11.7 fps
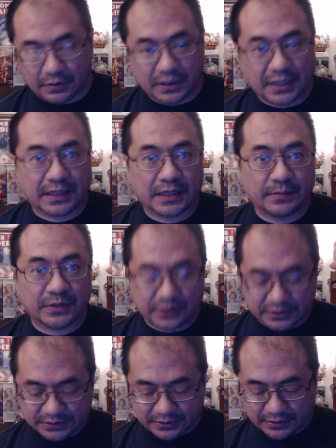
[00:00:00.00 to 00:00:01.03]
Okay, I came
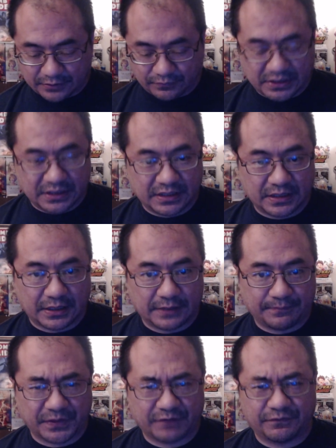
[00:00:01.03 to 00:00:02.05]
across another one.
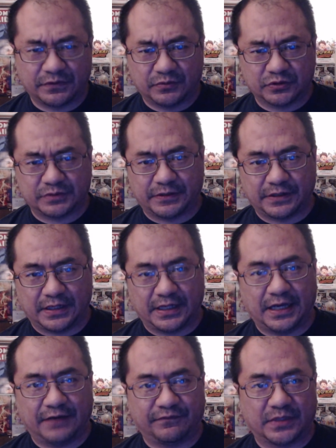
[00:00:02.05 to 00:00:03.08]
For the most part,
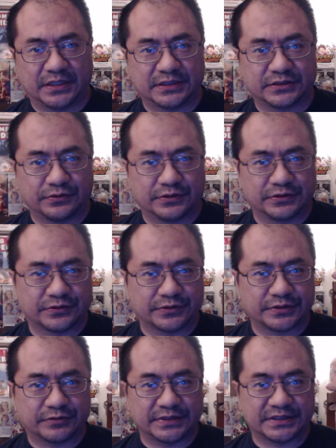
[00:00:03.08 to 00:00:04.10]
I have my sword and
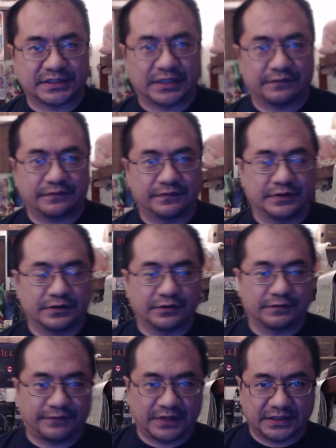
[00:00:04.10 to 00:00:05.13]
sorcery stuff, you know,
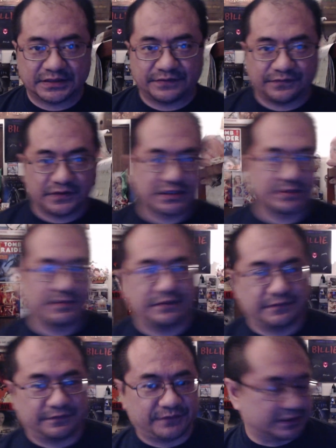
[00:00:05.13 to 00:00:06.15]
and fantasy flicks,
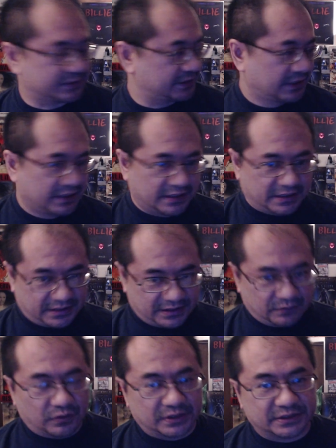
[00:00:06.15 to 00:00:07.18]
medieval flicks,
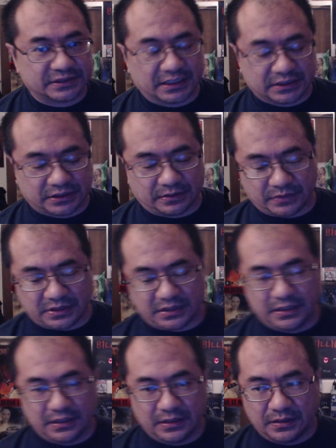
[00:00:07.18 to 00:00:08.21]
in one section. But,
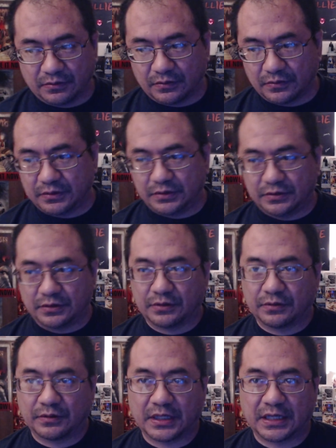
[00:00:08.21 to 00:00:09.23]
you
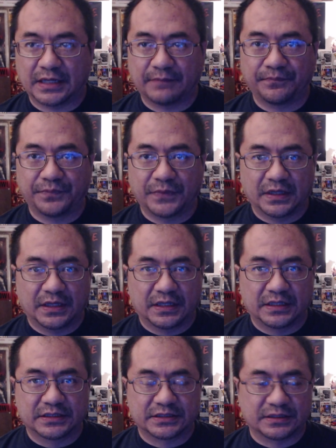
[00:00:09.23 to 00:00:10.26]
know,
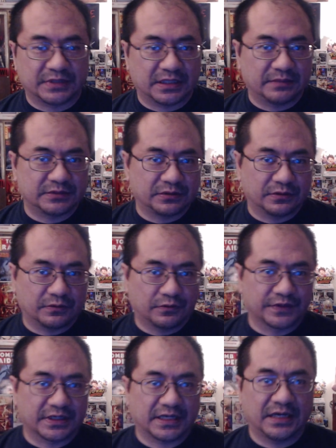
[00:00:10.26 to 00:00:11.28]
sometimes, you know,
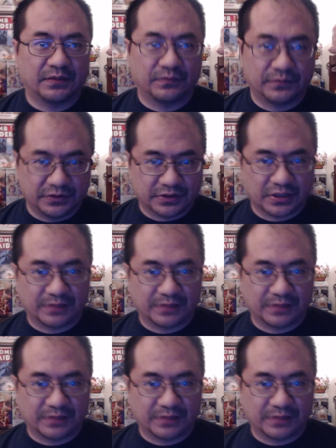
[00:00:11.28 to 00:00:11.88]
over time you